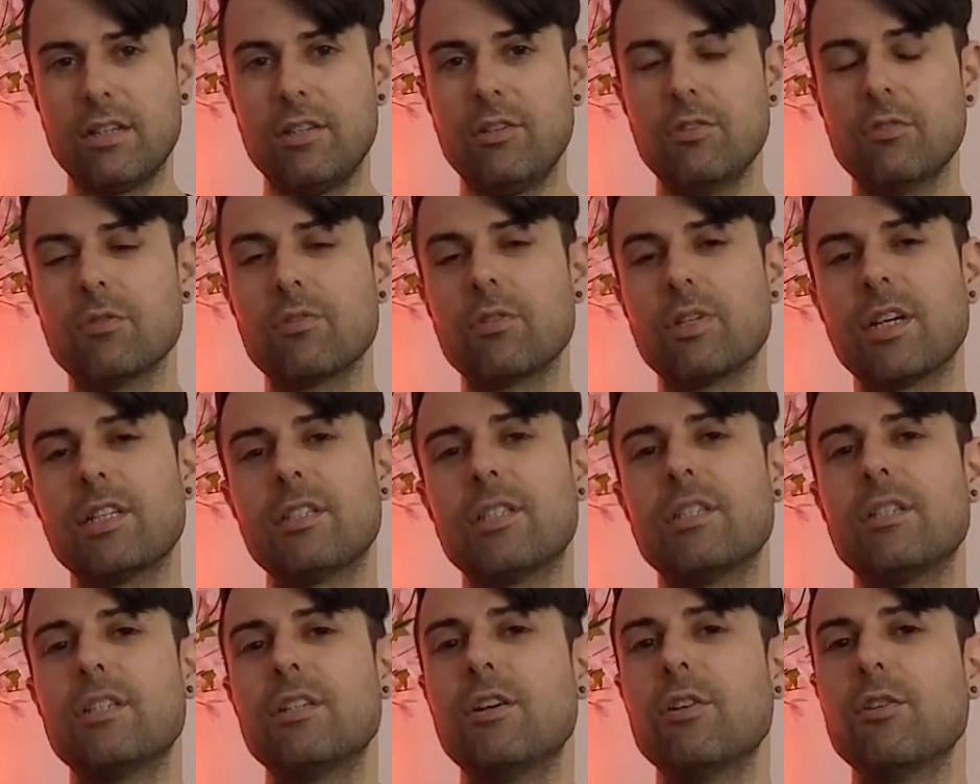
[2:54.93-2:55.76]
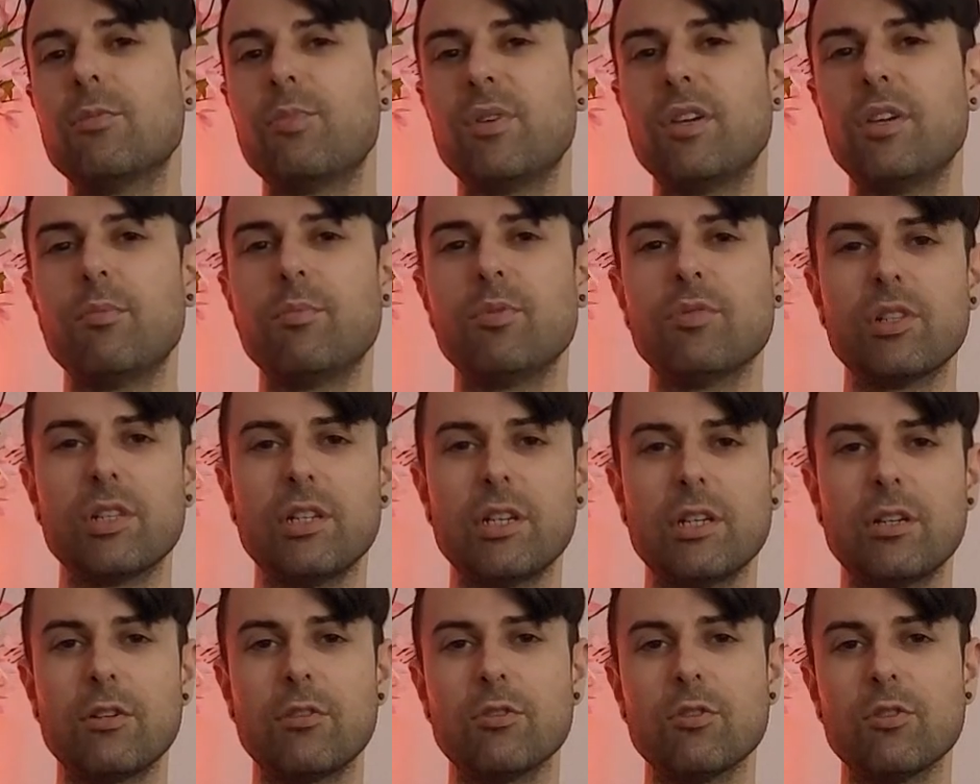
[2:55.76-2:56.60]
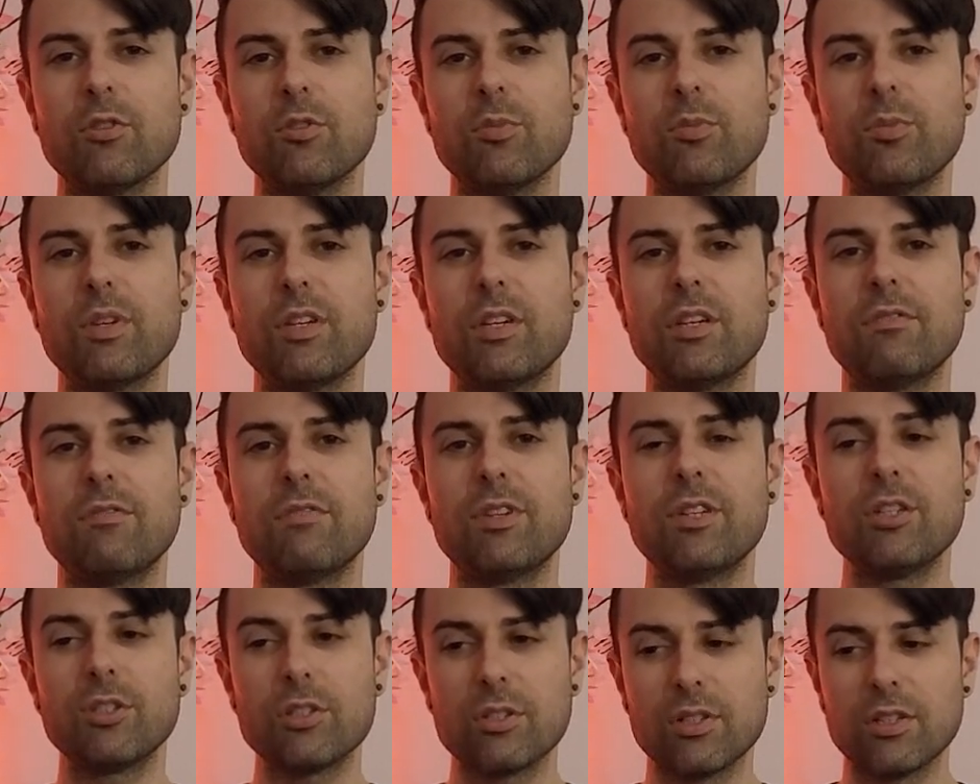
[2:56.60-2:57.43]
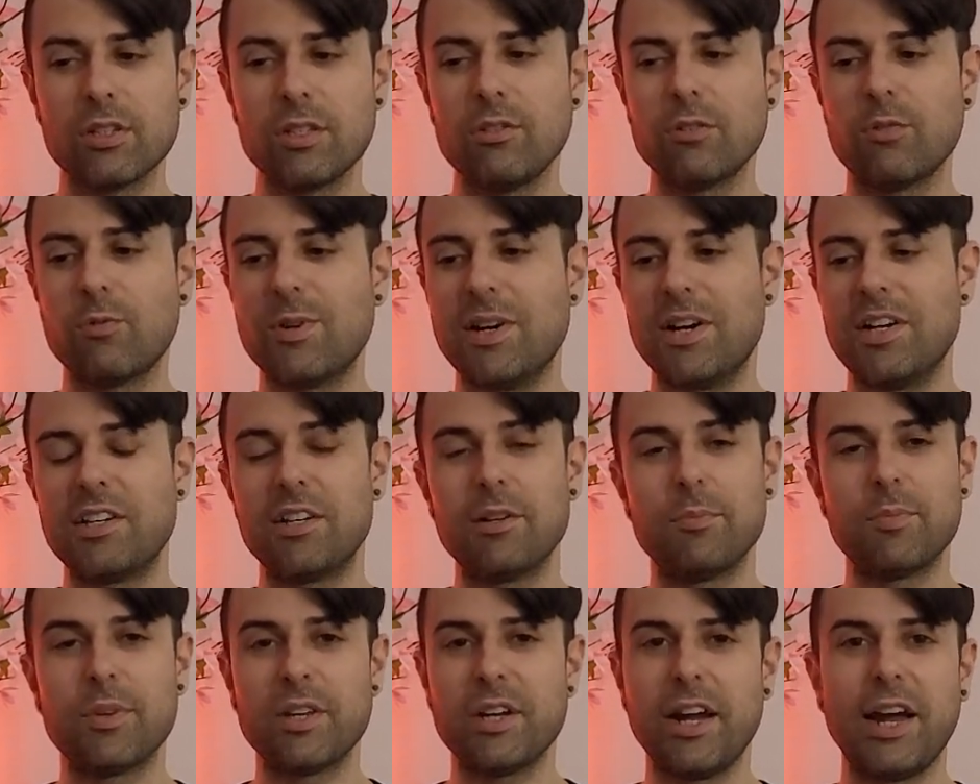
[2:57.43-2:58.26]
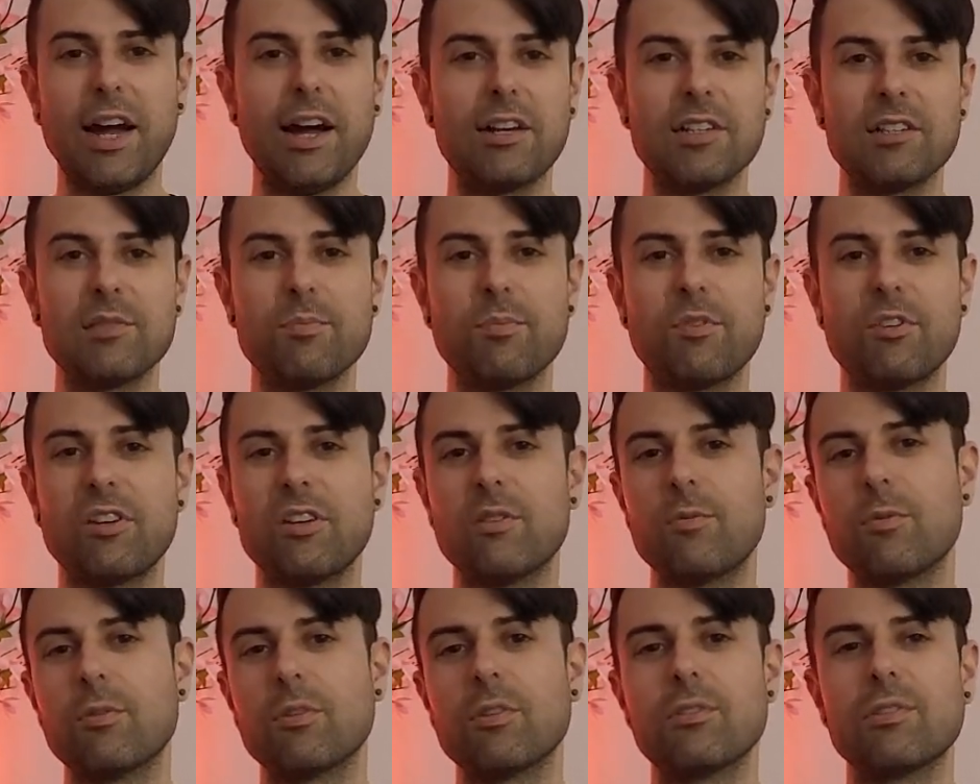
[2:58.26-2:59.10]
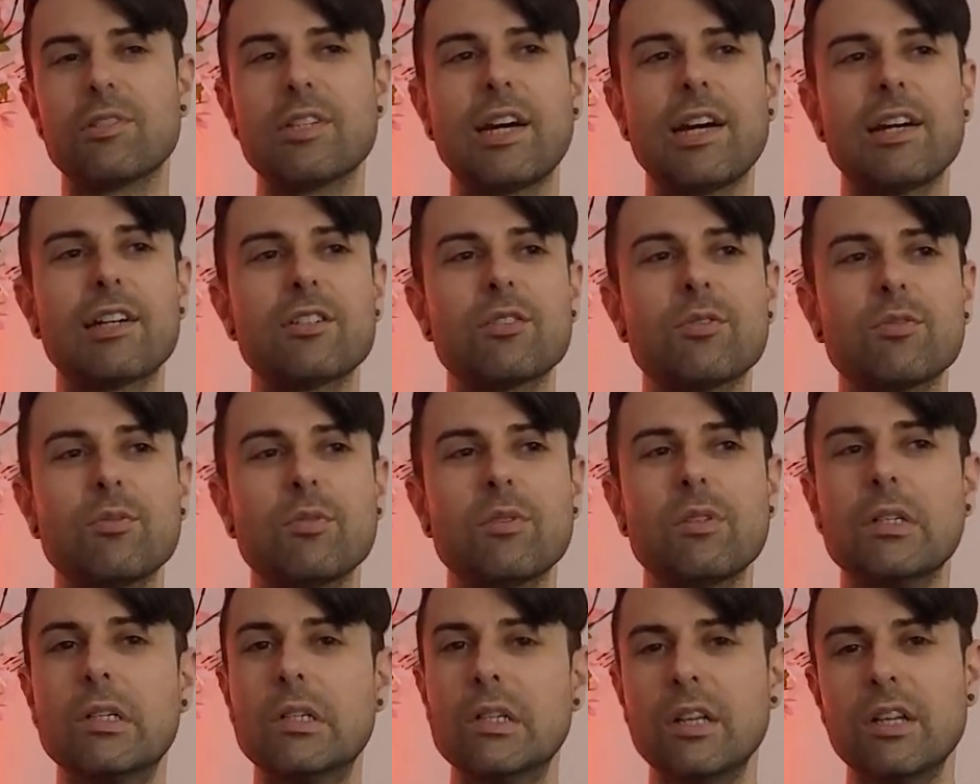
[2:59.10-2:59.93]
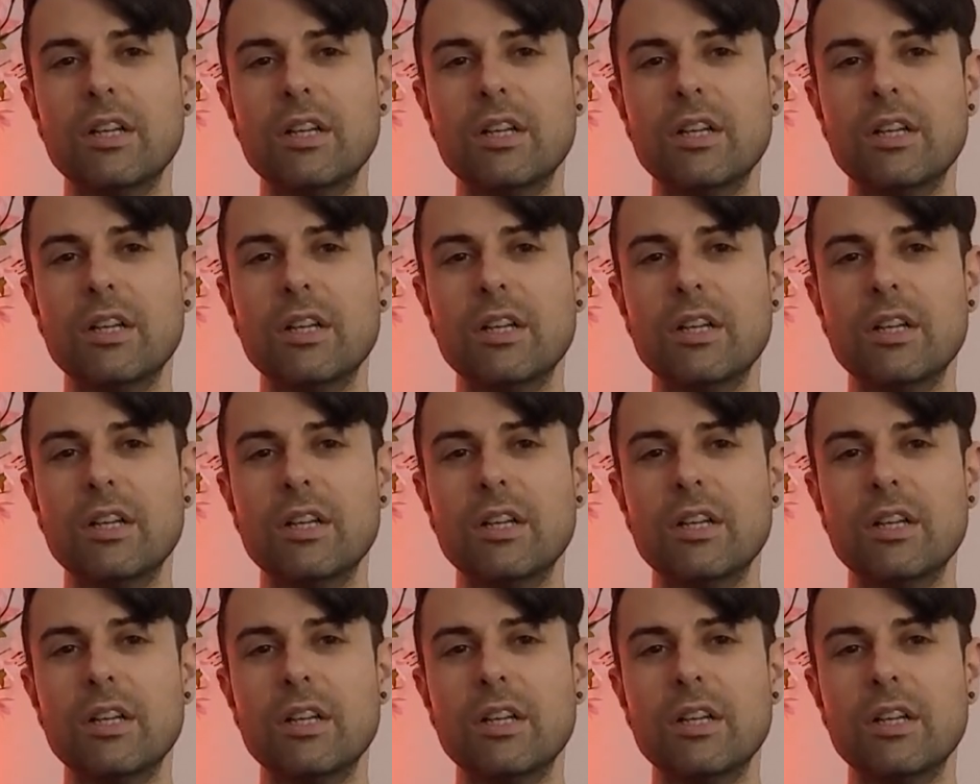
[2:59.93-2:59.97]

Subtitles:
You'll get to know people in a group, and eventually you'll wind up at a house party where there's actual,